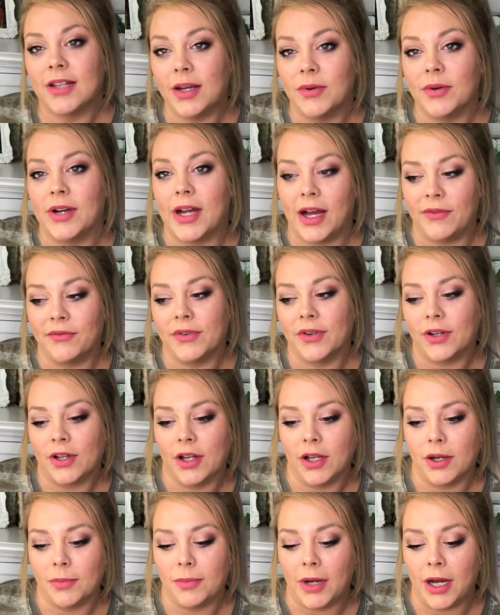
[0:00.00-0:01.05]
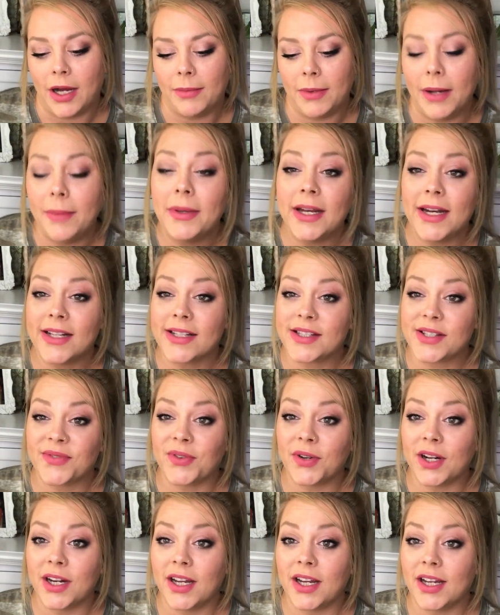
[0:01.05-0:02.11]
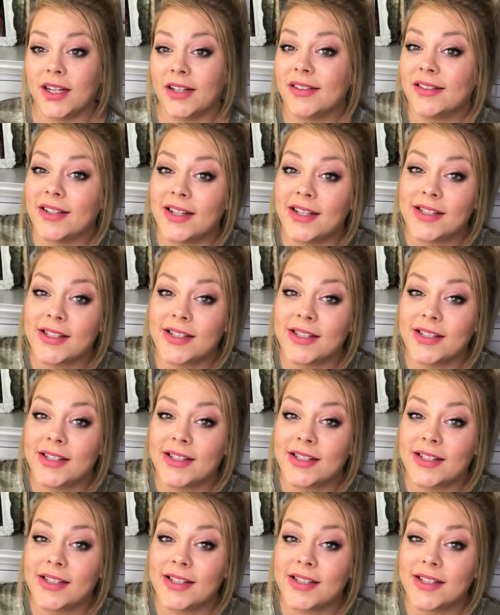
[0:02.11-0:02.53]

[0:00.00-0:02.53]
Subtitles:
they were down for ColourPop. I mean, it's free.